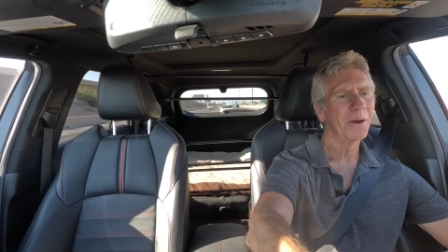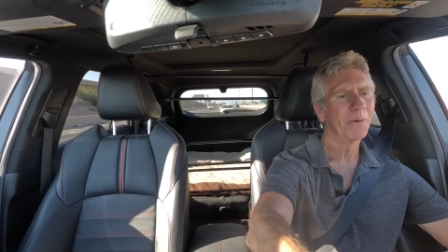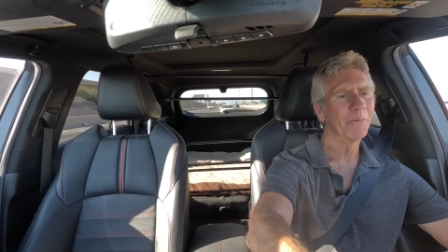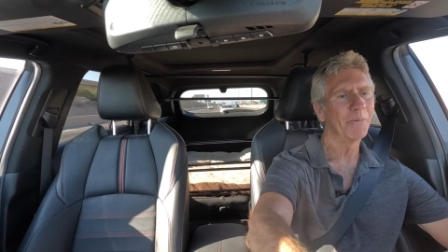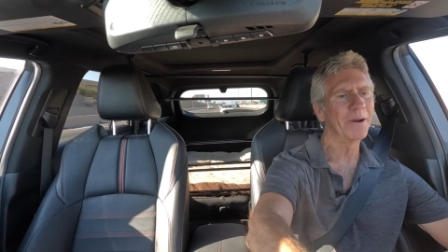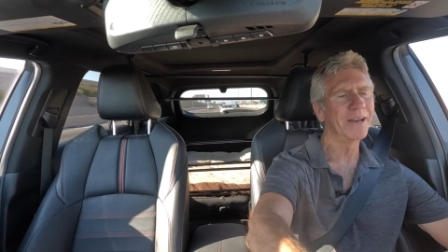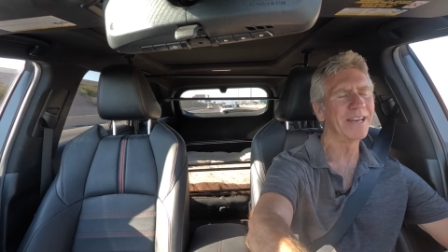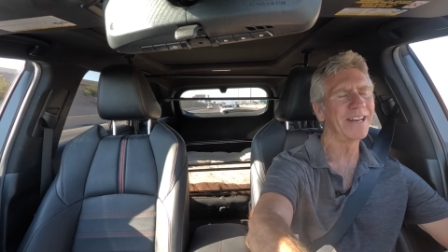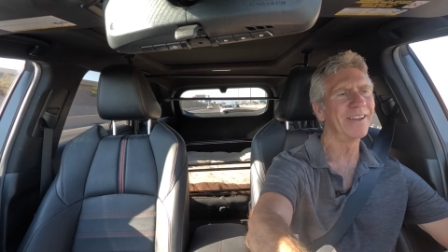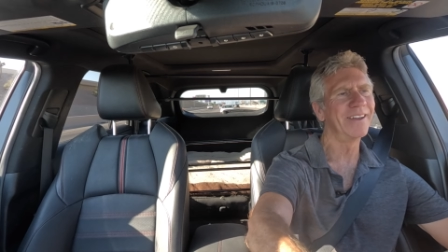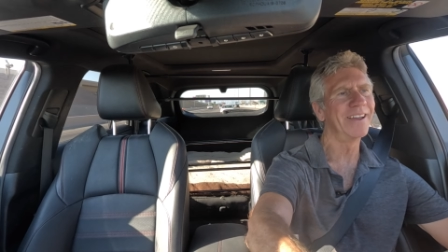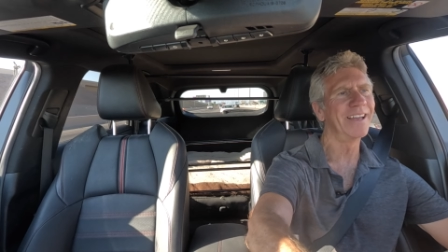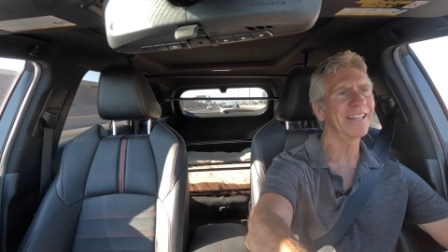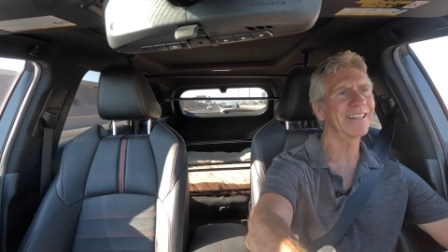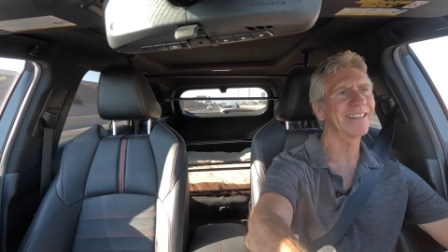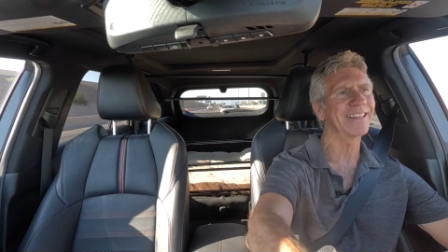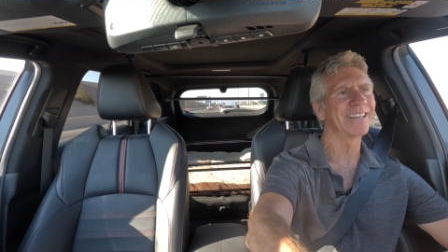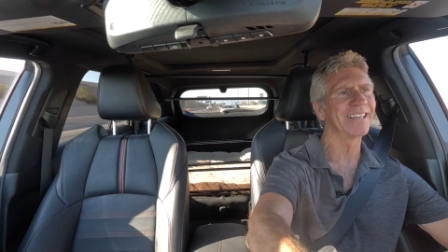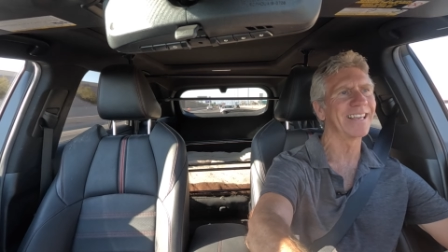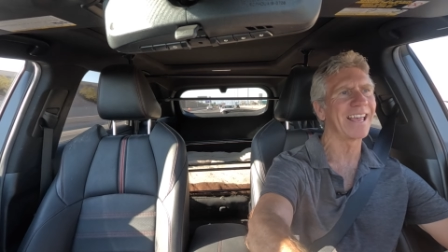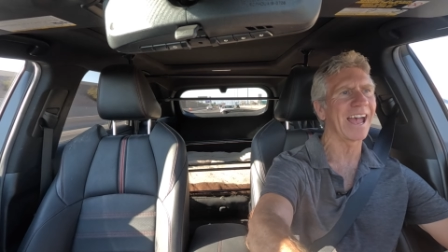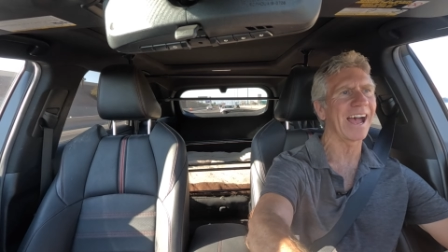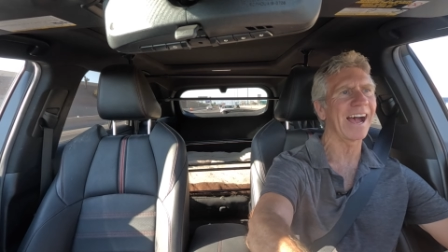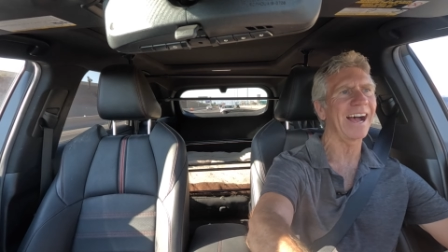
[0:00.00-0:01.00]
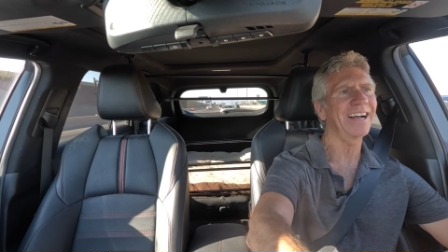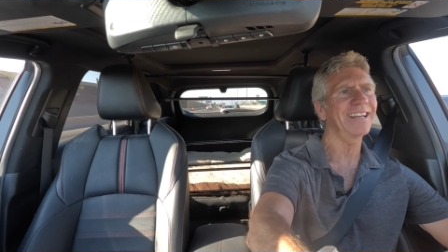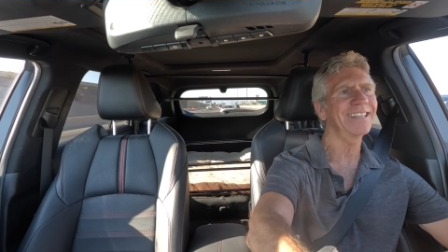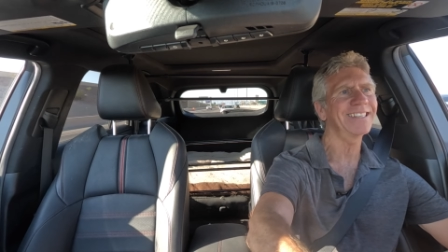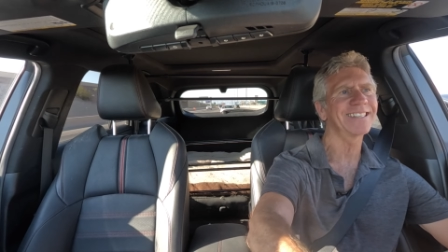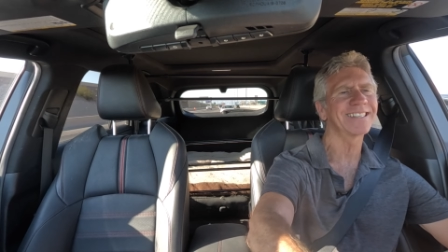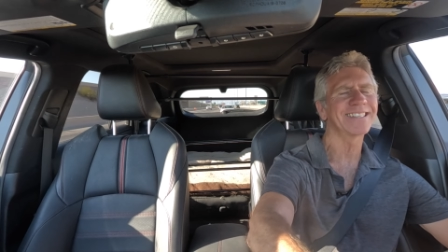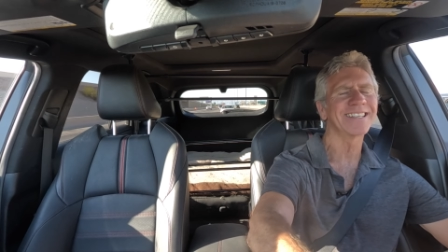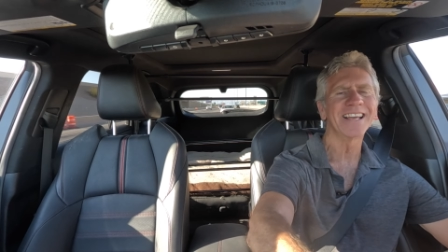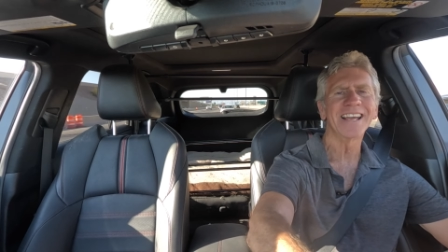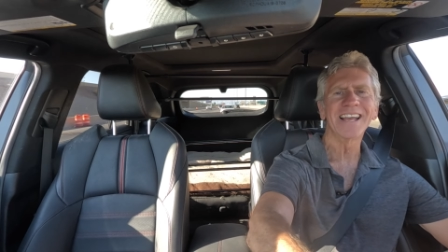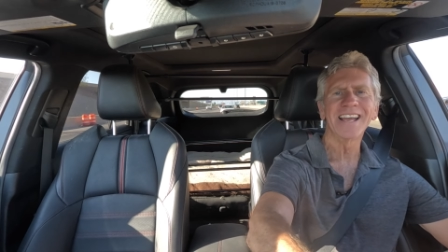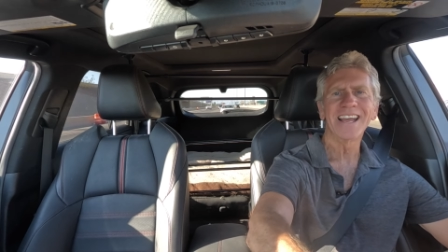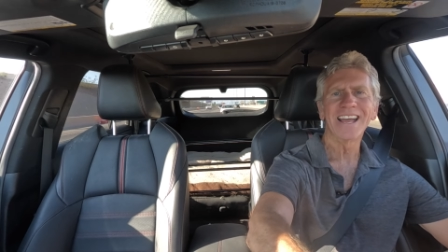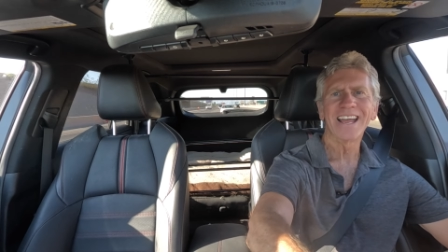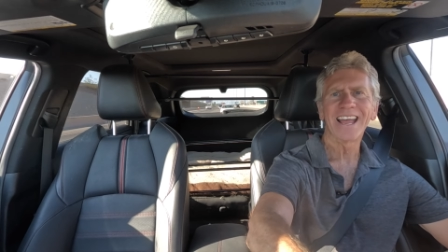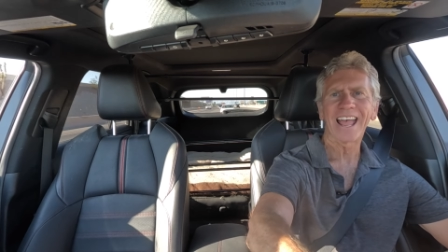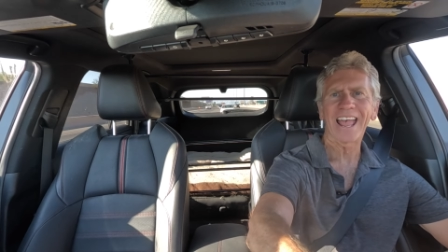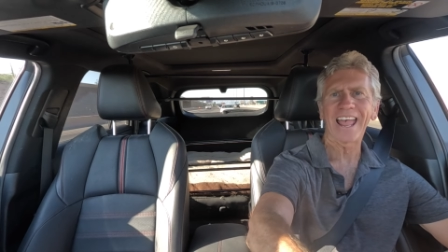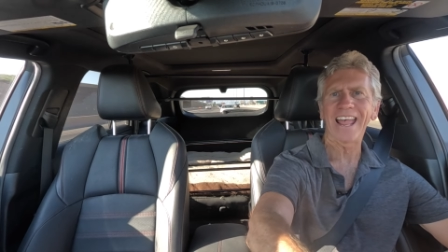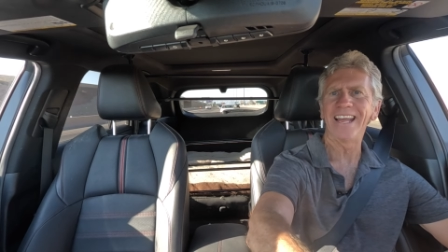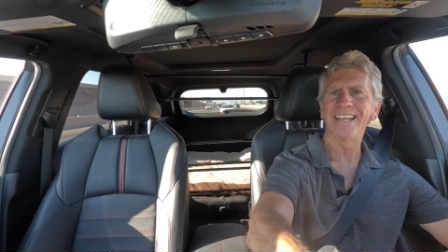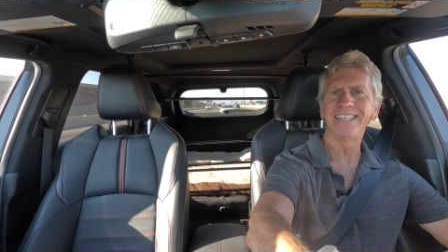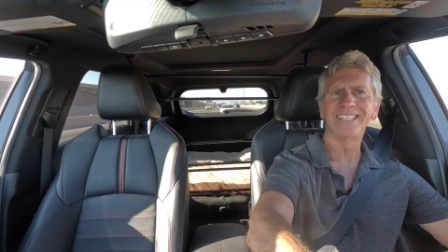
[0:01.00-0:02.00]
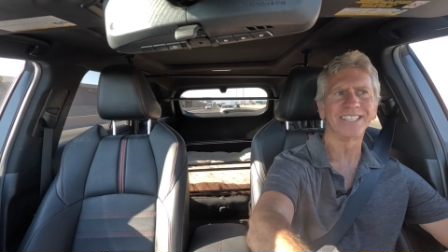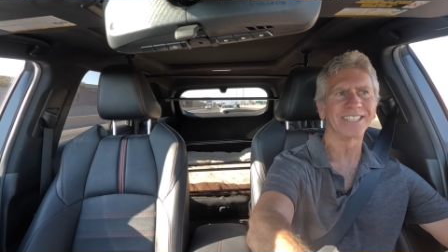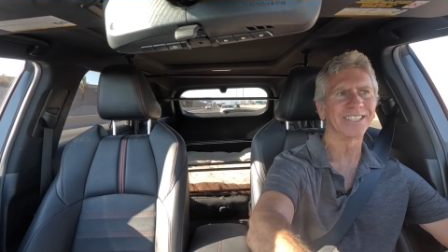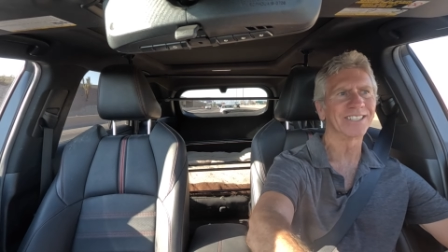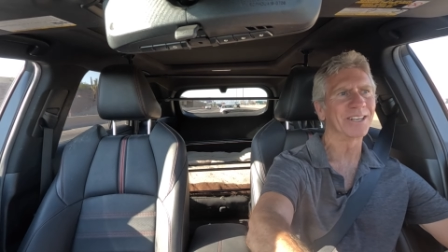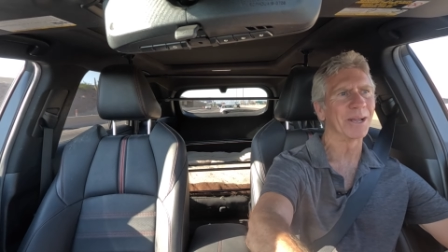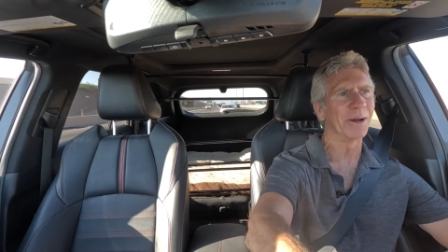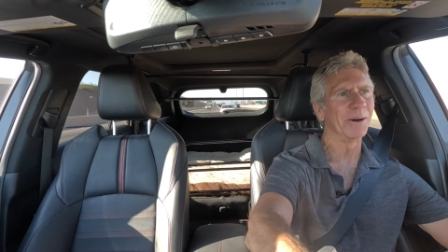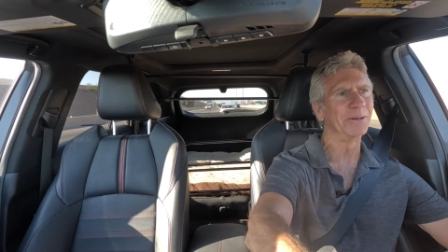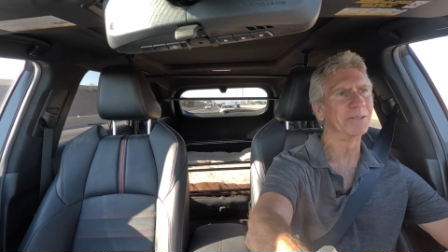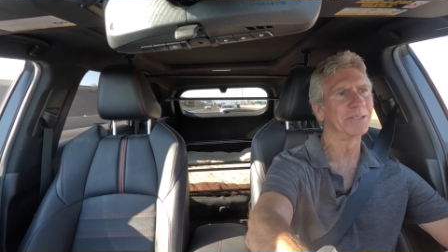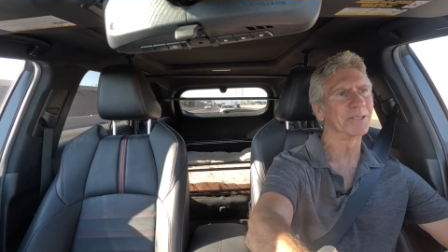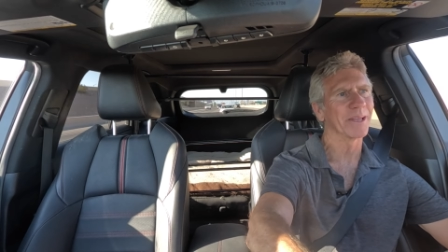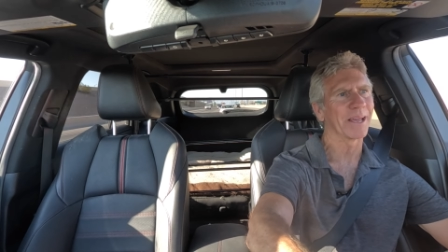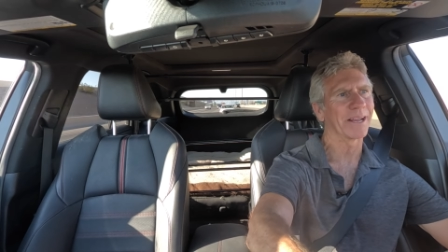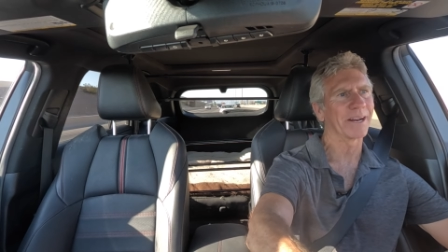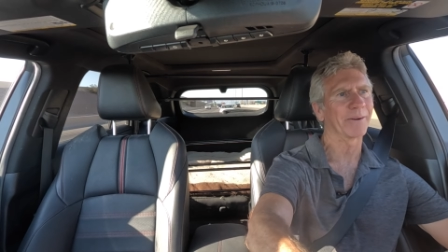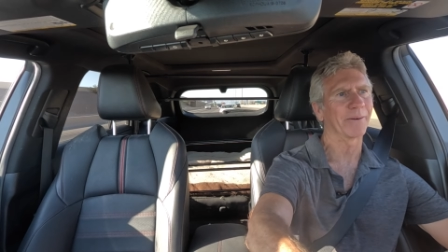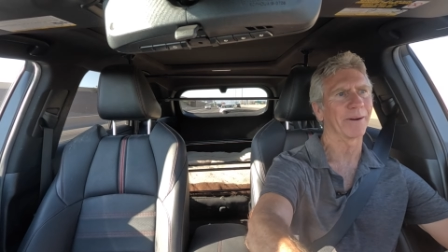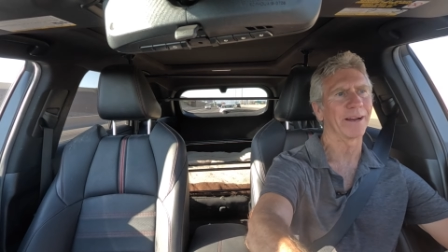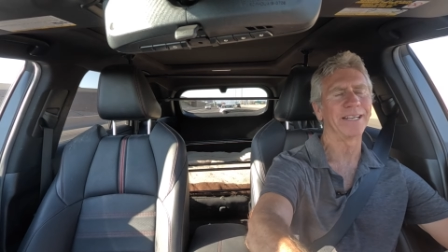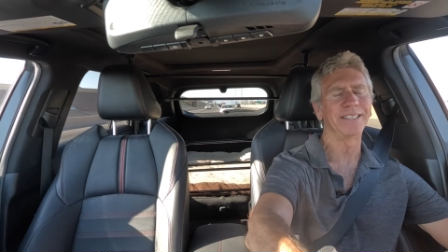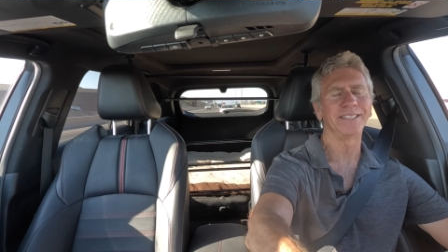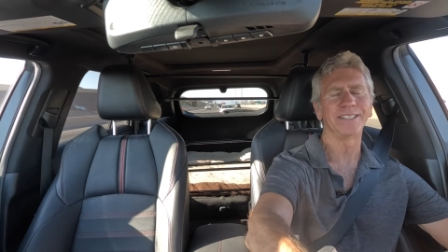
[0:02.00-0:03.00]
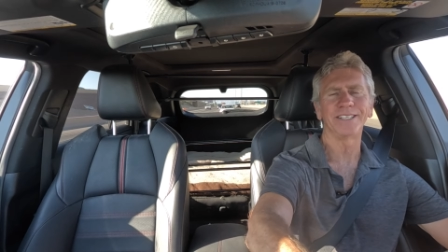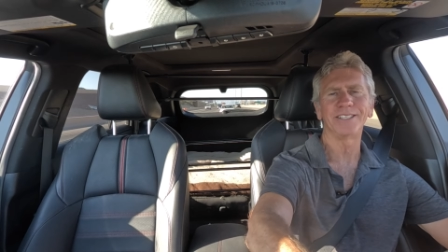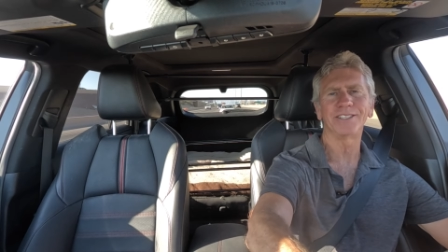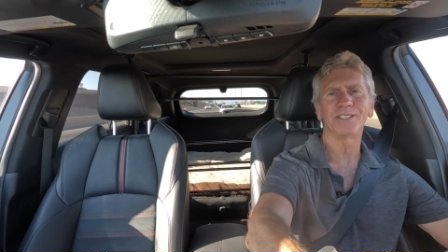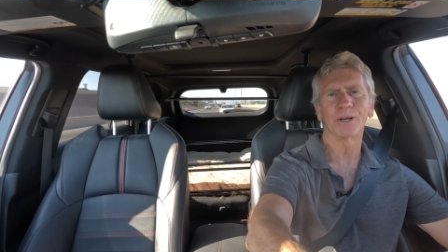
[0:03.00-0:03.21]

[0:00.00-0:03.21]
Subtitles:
when you hit the gas, it just goes like crazy.